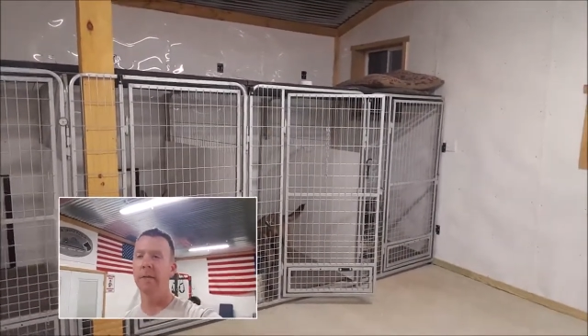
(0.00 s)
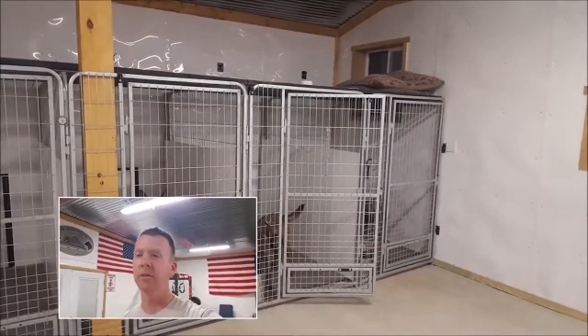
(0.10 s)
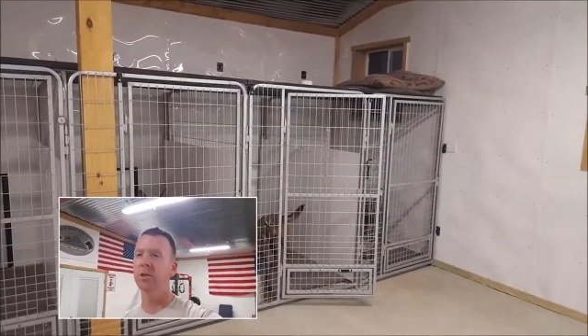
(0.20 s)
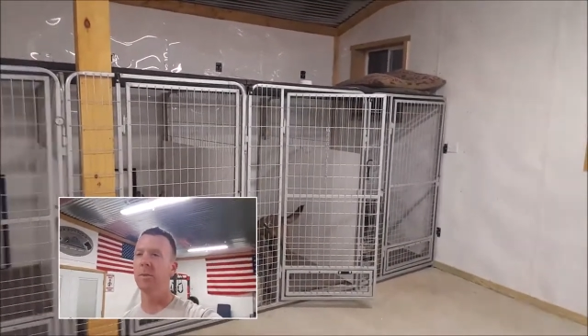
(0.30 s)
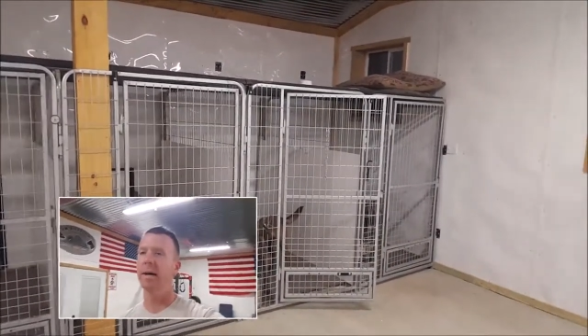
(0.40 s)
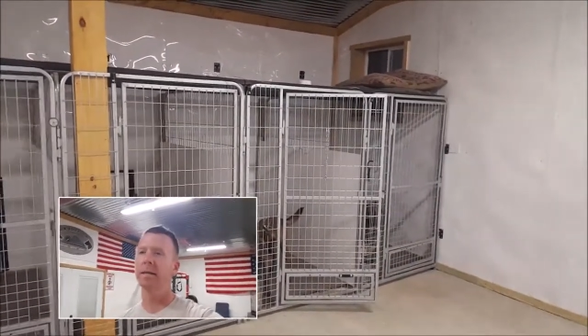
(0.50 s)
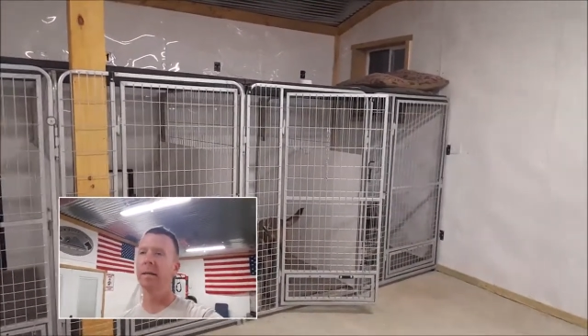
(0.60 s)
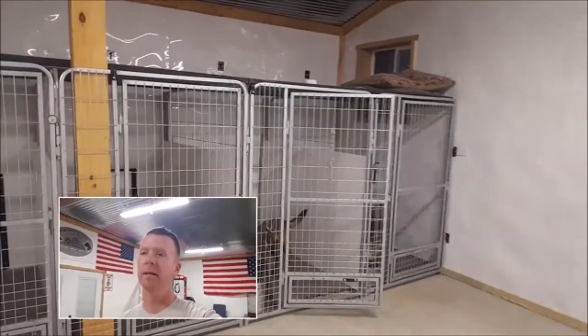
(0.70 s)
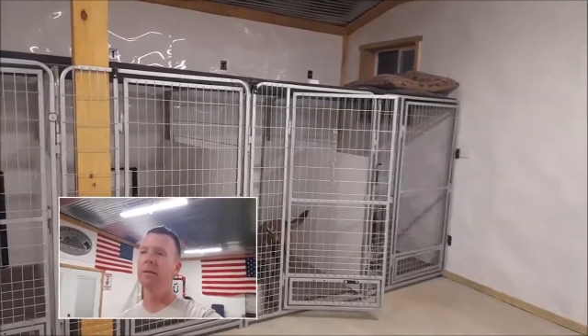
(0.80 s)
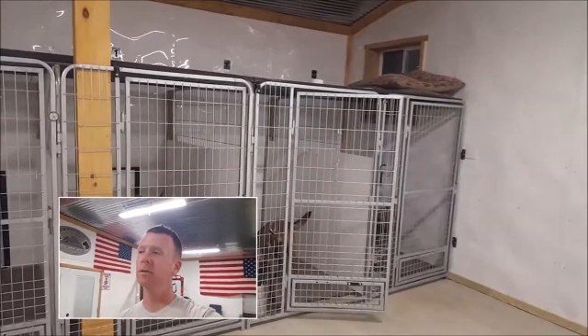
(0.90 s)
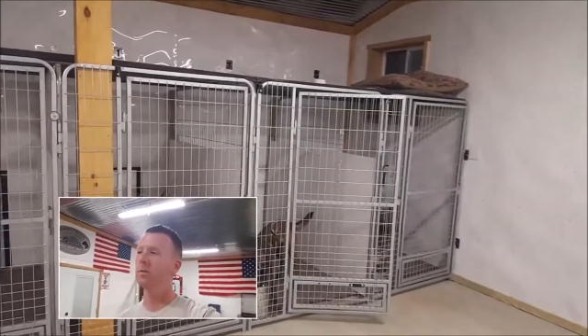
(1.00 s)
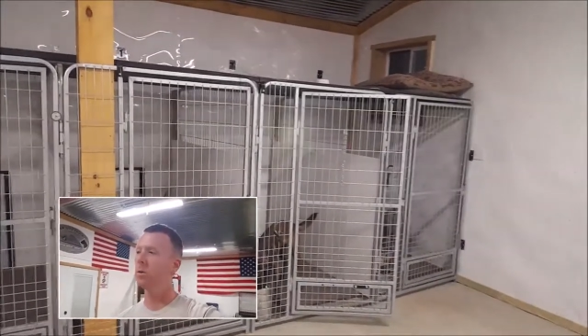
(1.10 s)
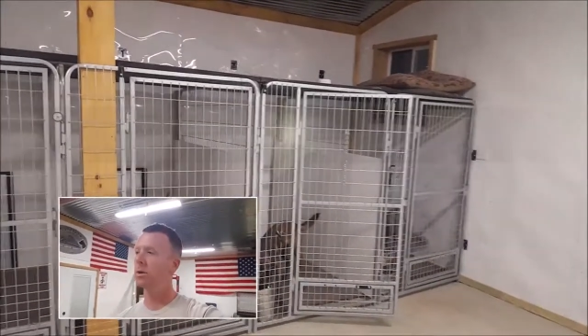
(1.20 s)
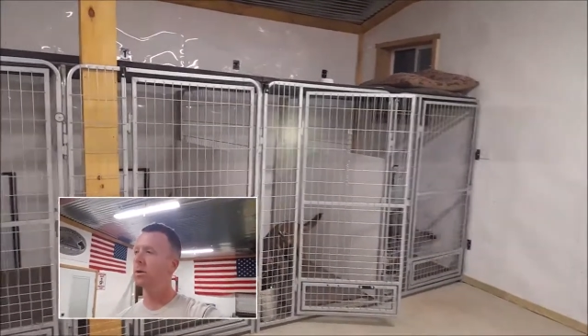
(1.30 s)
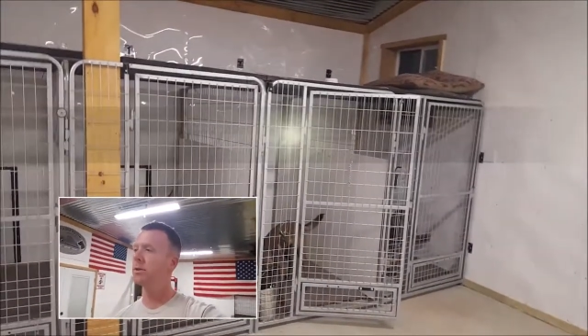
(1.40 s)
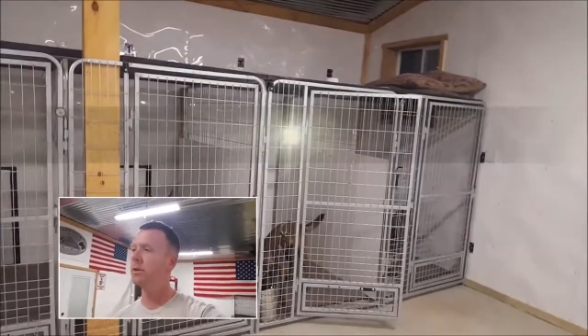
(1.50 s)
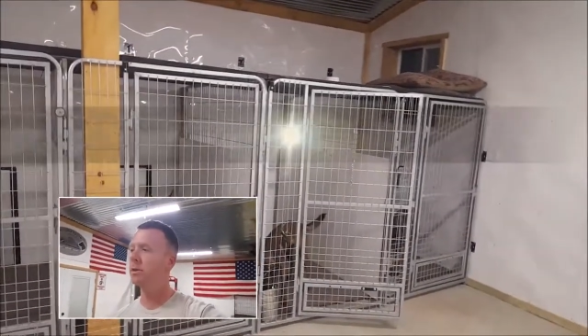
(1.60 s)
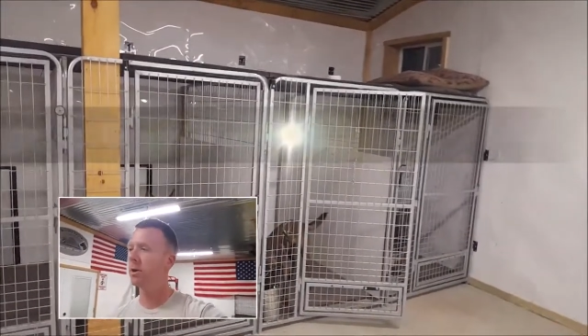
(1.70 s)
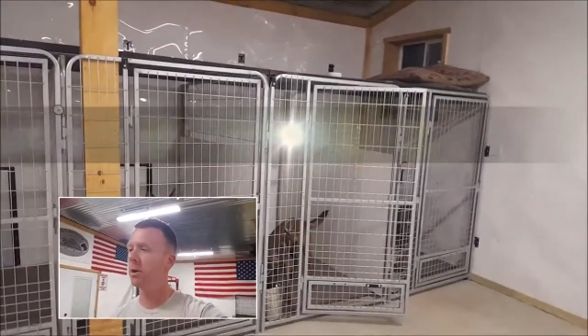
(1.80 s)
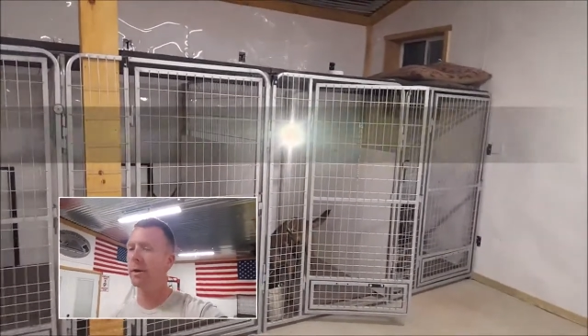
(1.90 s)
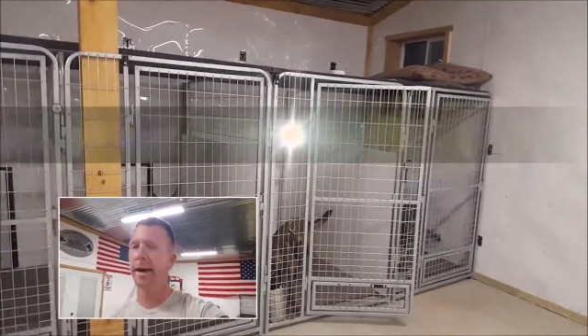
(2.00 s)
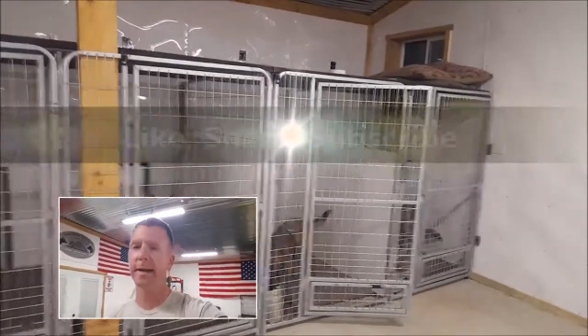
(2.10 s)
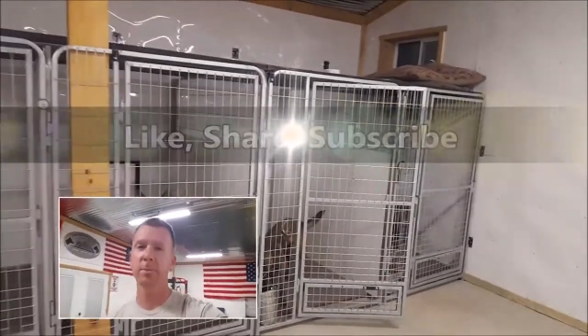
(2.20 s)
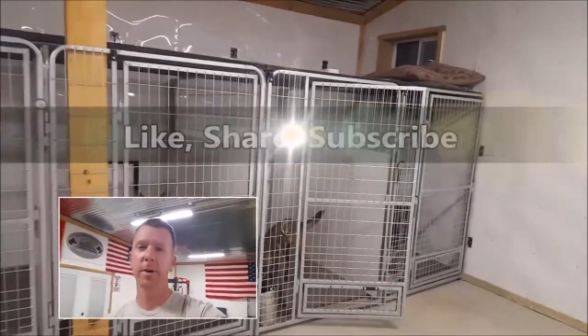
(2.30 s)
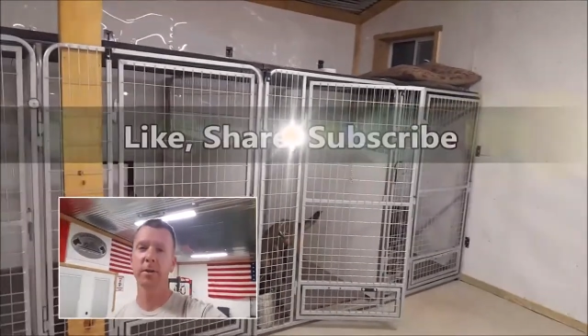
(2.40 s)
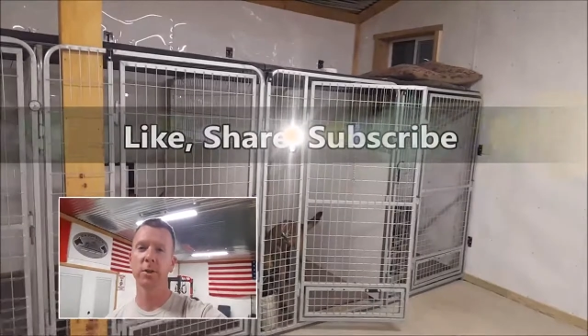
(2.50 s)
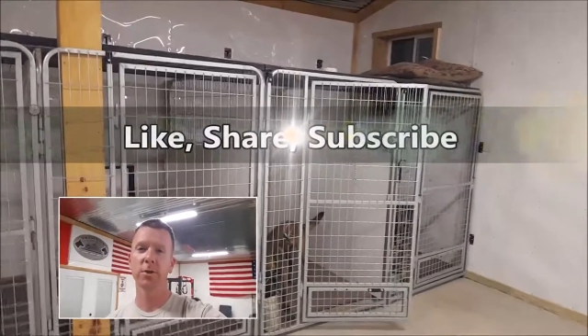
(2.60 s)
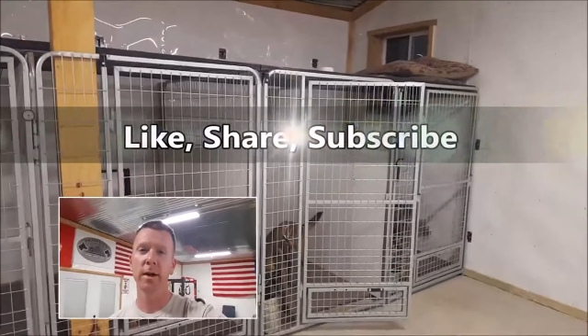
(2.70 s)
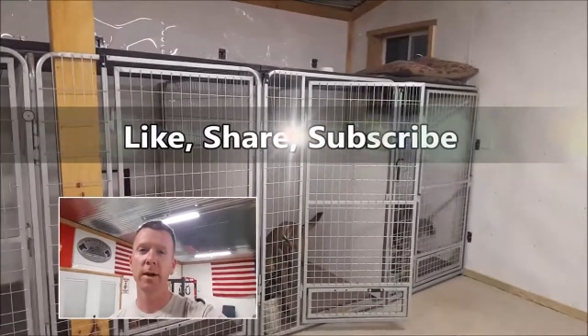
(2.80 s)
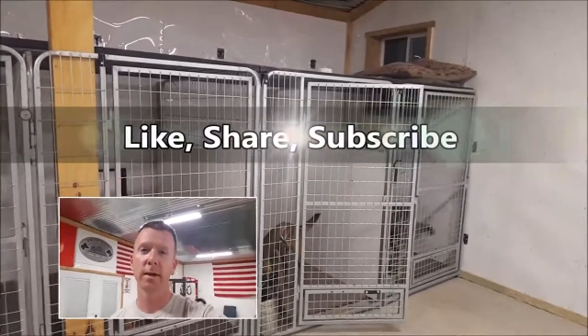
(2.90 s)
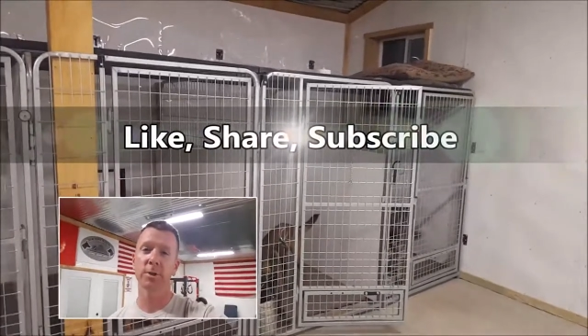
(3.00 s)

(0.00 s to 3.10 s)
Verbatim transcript: Give us some ideas if you want to see certain aspects of training.